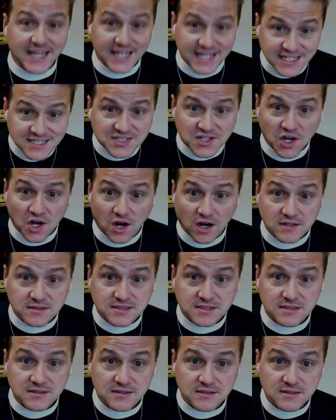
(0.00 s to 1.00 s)
his
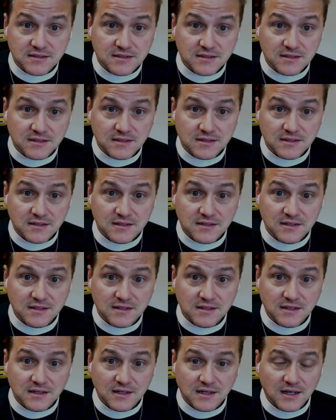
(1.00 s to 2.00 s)
heart.
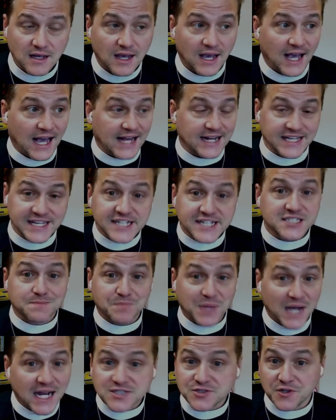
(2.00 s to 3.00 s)
And he is
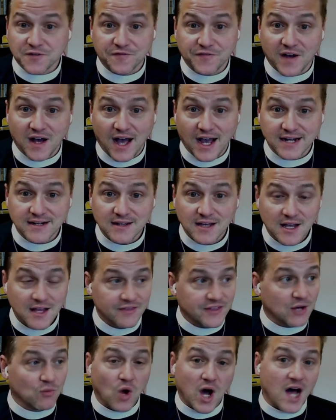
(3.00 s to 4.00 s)
petrified
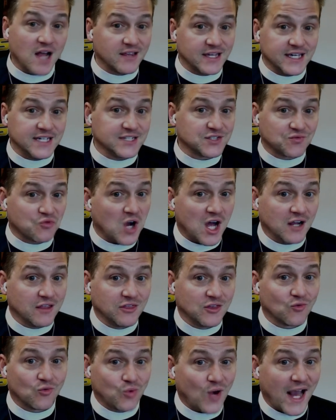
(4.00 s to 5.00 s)
that while he's run
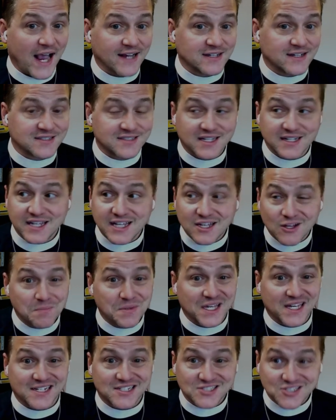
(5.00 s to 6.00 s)
the race, that he'll be
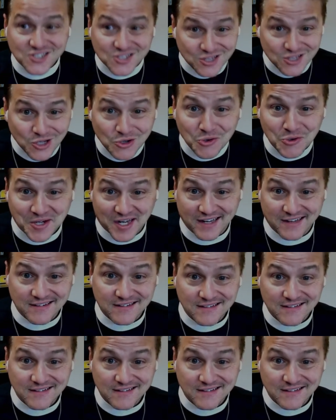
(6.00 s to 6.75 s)
excluded